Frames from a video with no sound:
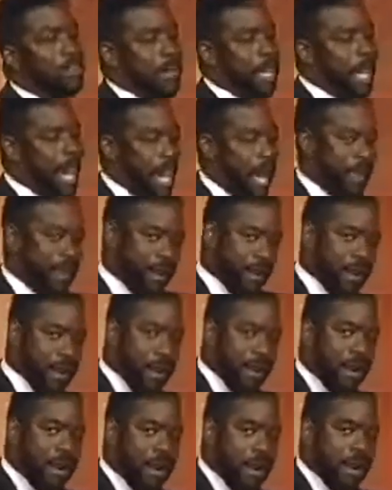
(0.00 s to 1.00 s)
behavior.
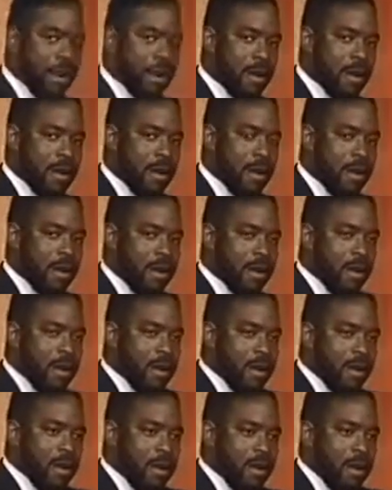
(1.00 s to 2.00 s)

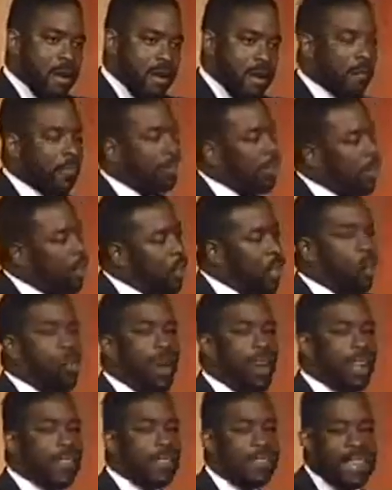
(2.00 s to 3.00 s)
And so you
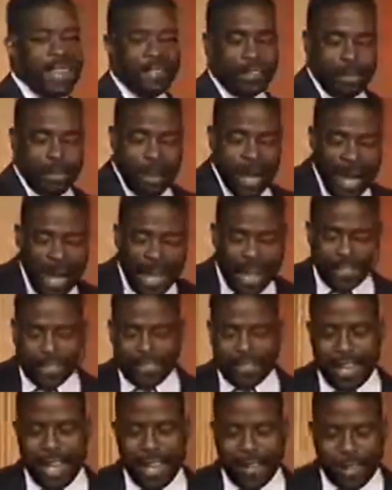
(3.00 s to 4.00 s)
want to set some high
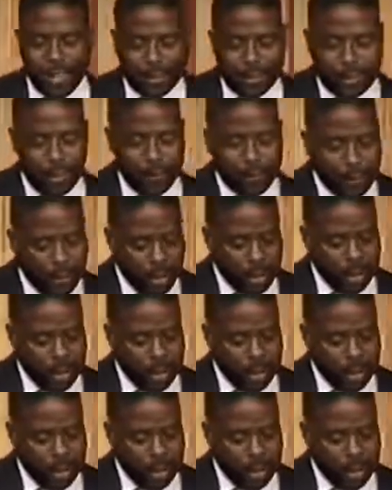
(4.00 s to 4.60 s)
standards for